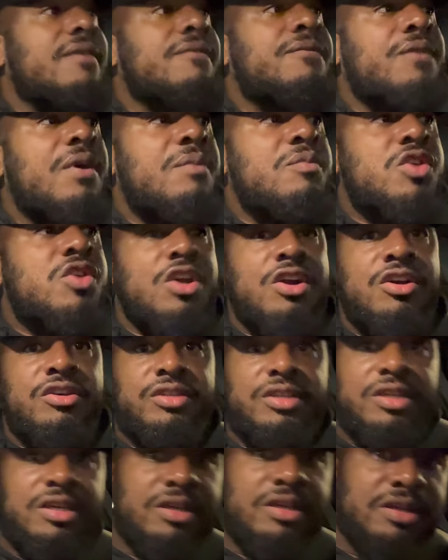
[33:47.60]
from
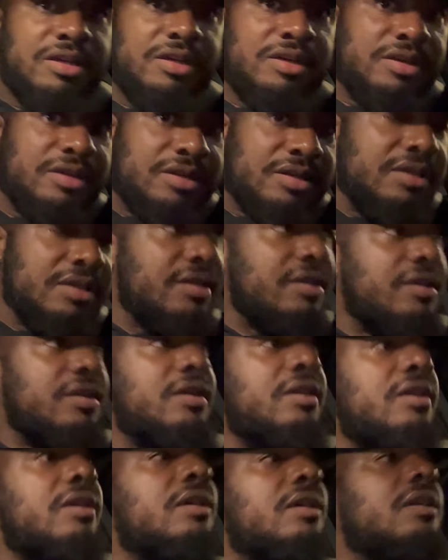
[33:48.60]
Jersey.
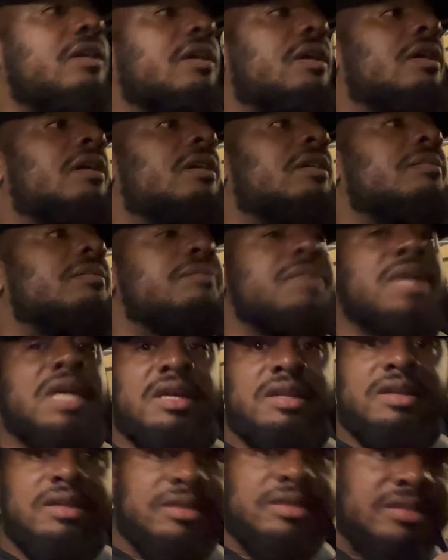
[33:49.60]
Oh
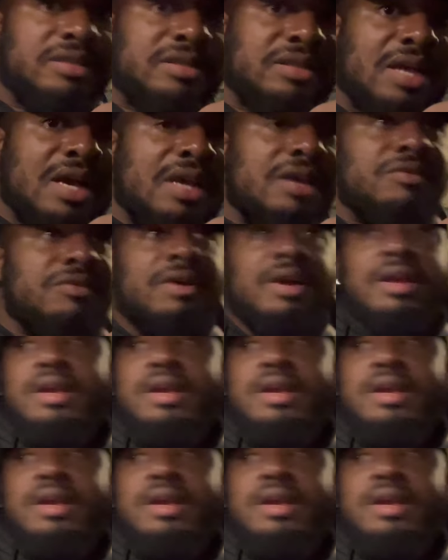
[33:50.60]
man, this is tight right